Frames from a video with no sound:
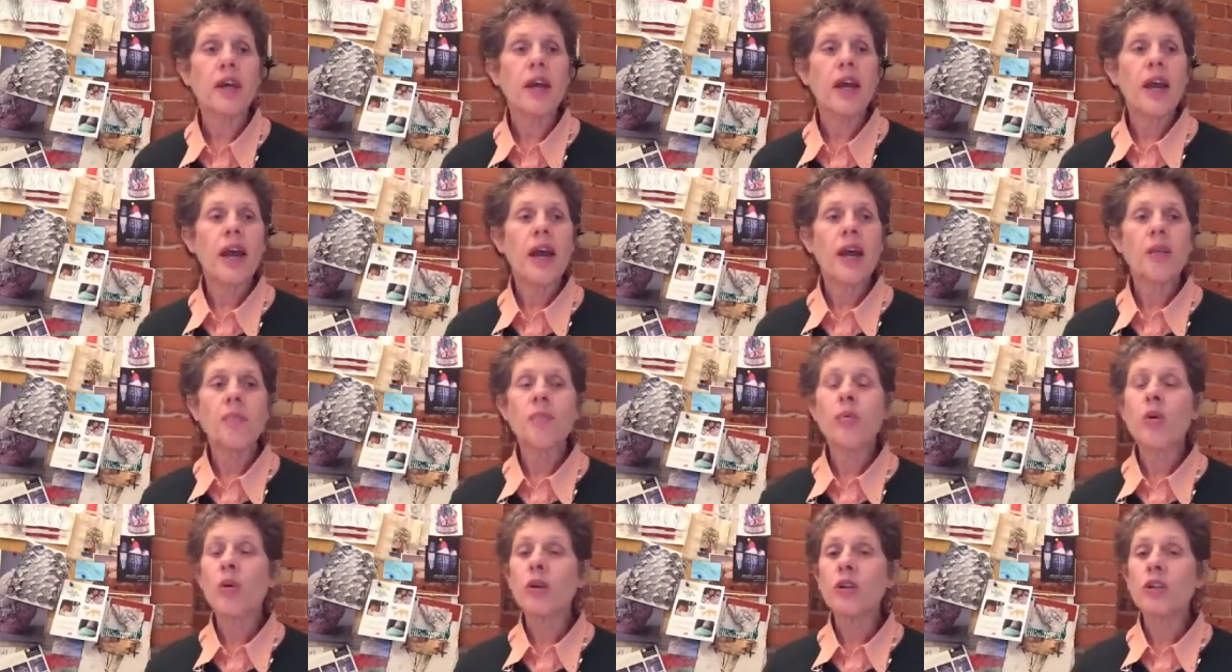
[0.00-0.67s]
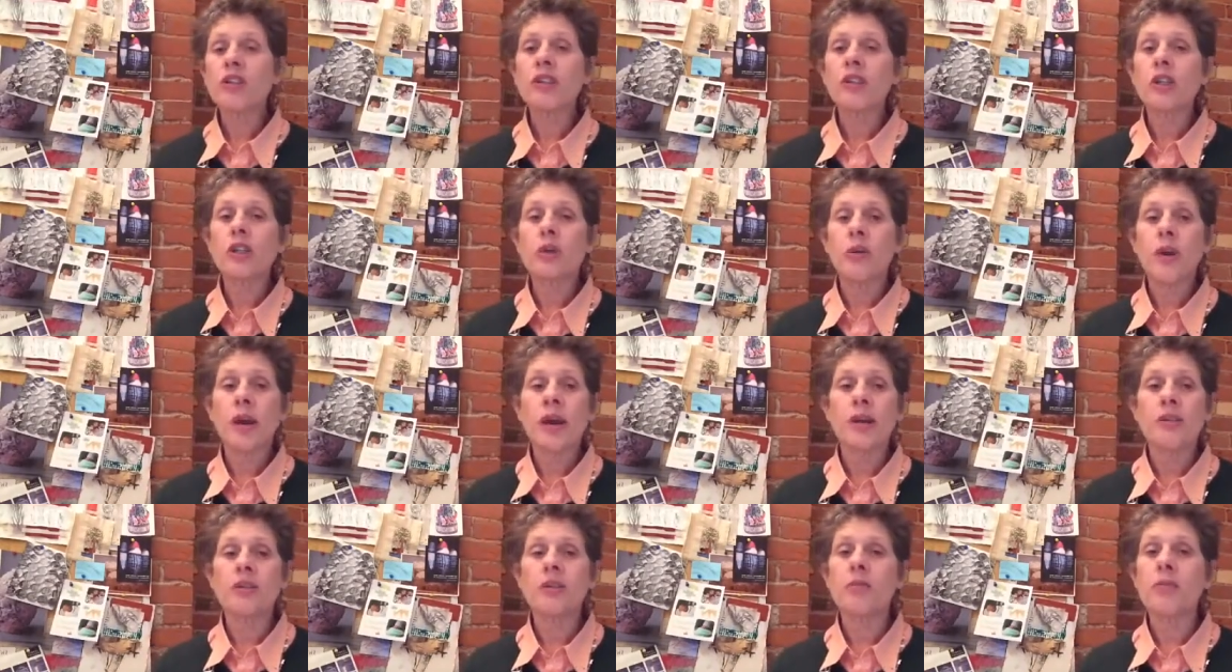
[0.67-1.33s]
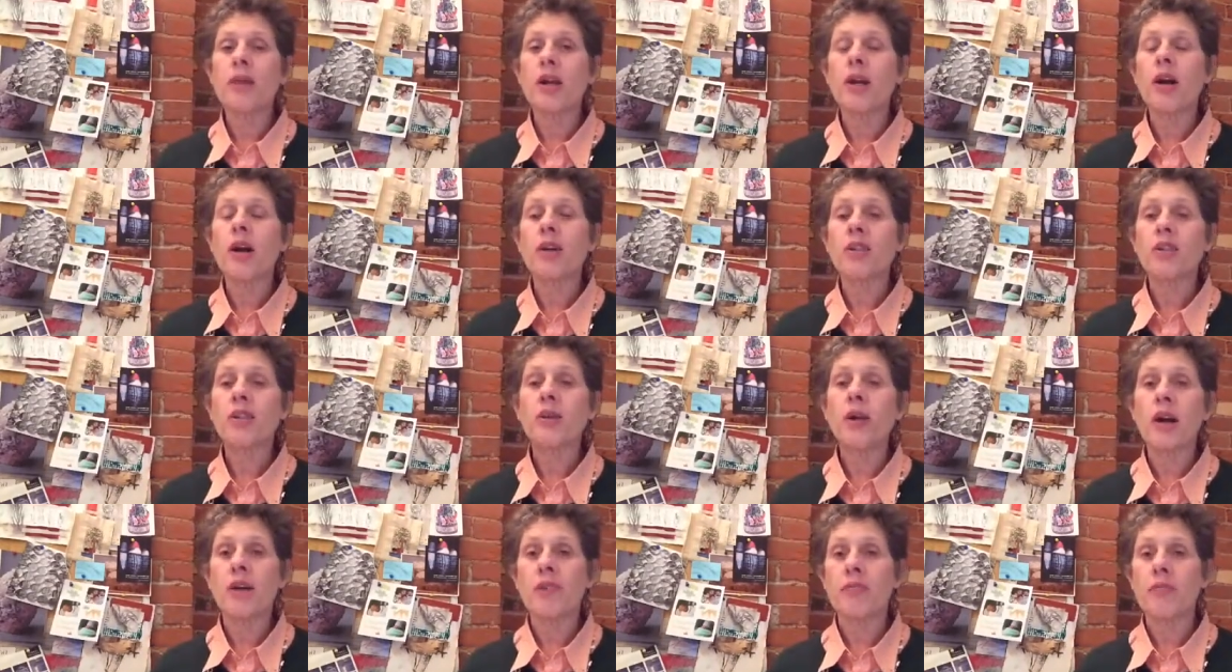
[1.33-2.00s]
And porcelain crowns may also
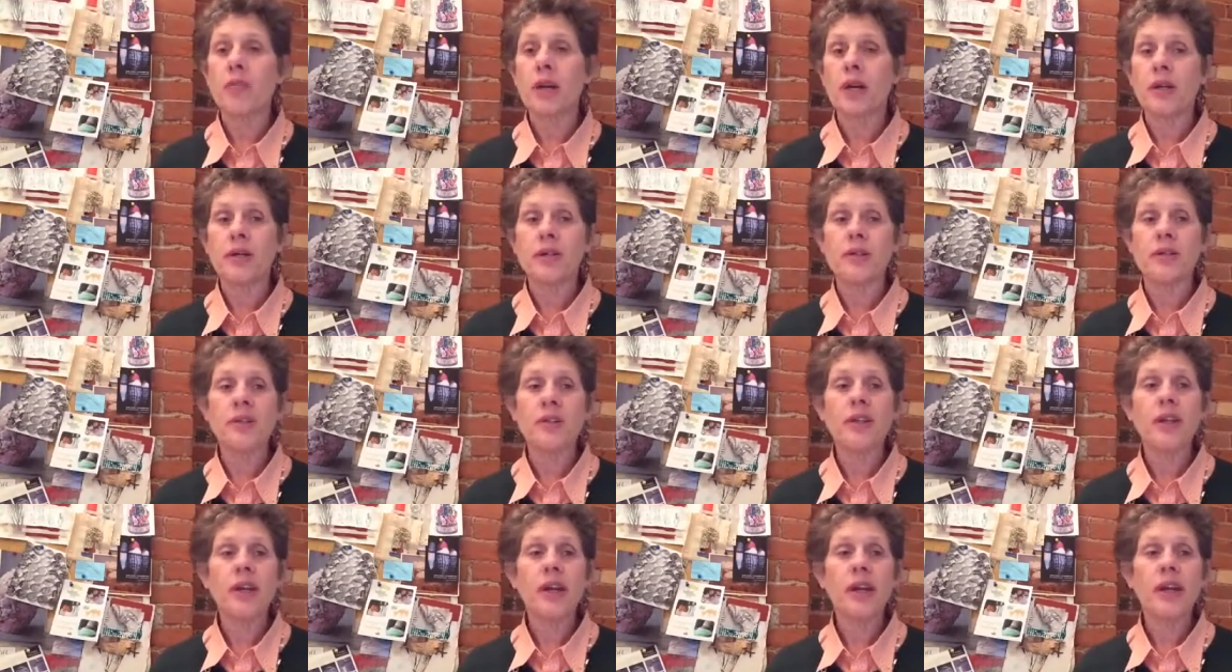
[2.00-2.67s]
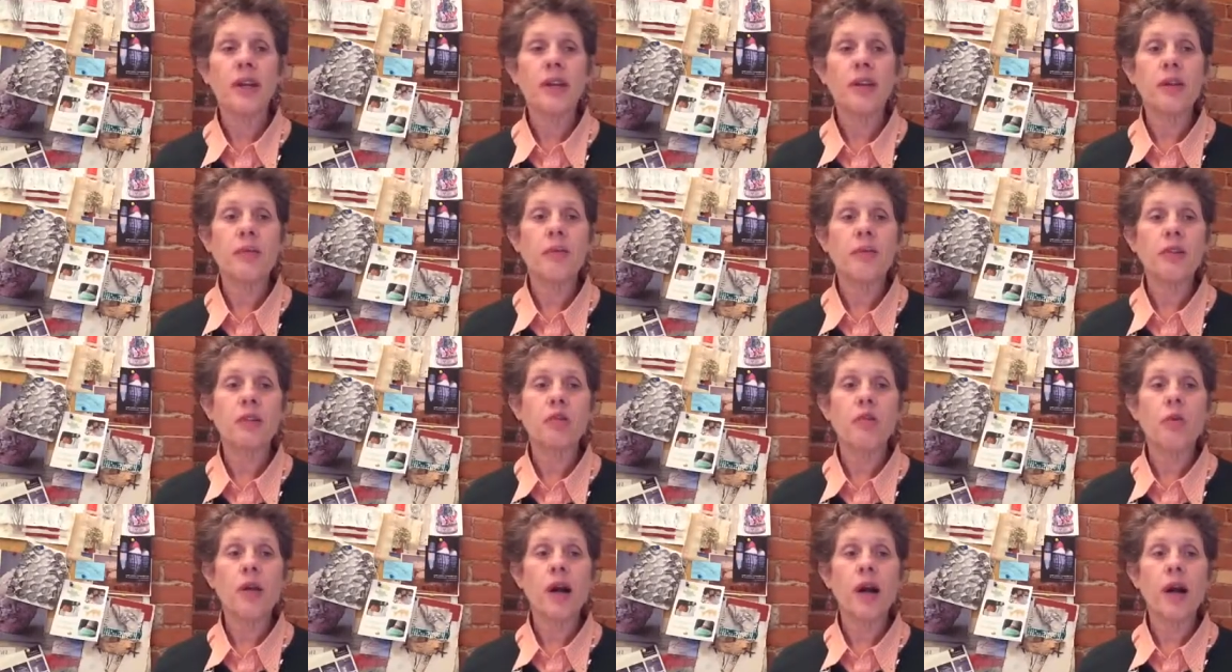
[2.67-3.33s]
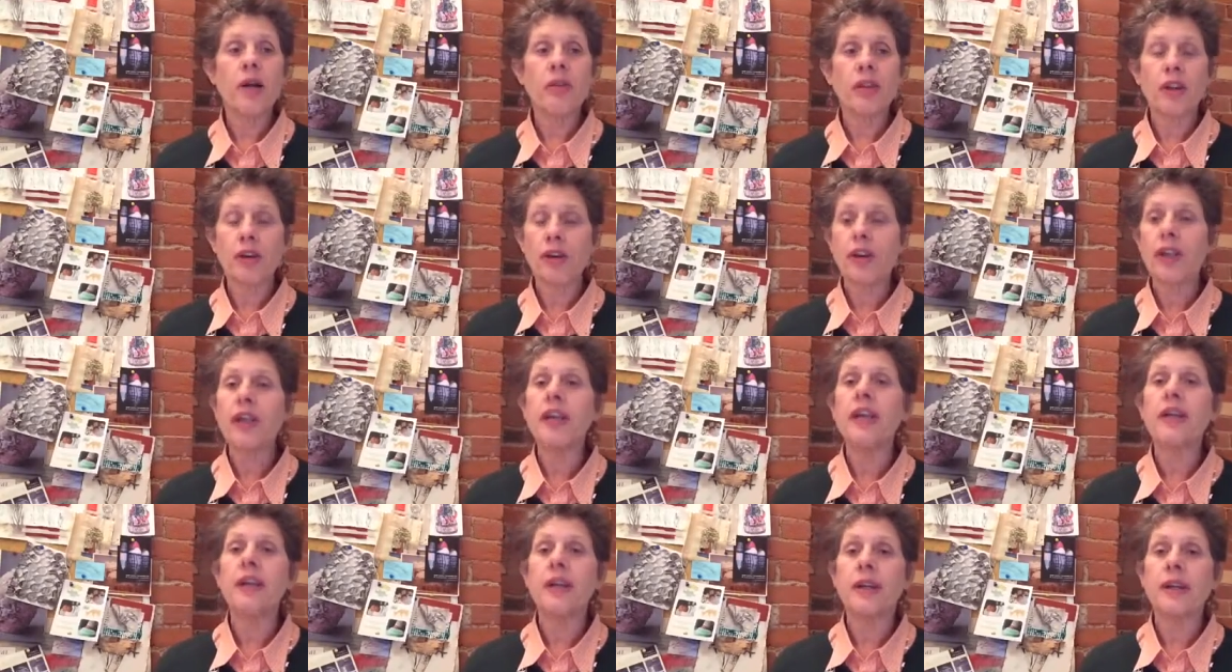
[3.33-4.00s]
have metals in them as well that are
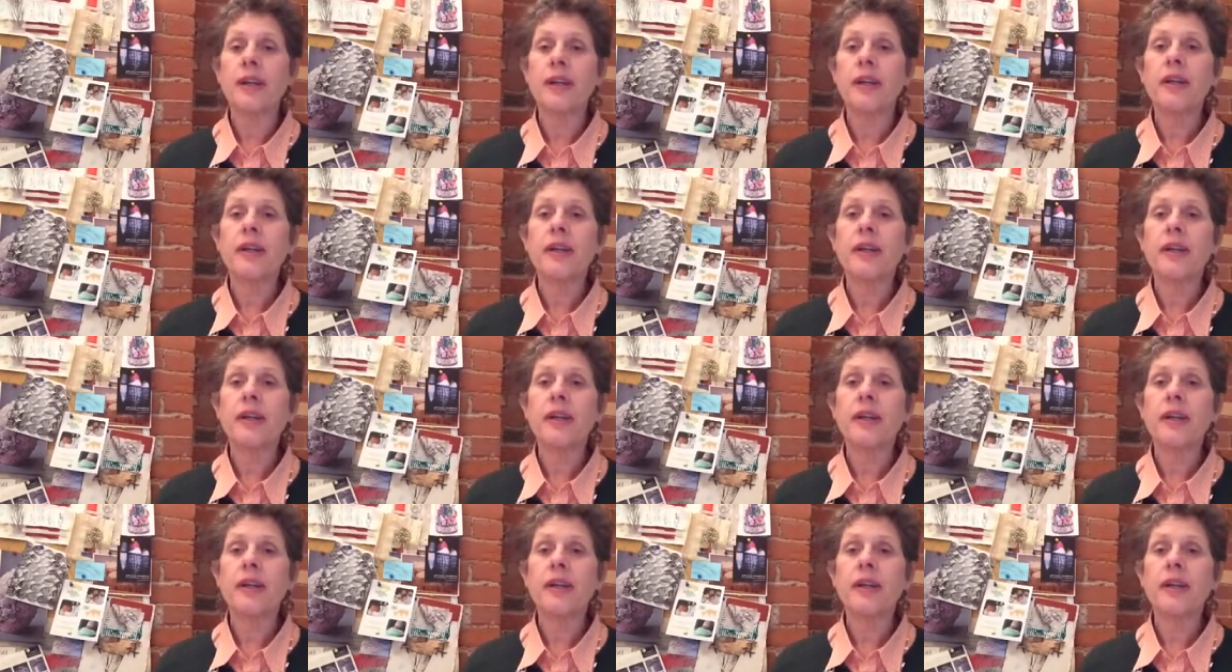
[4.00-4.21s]
hidden.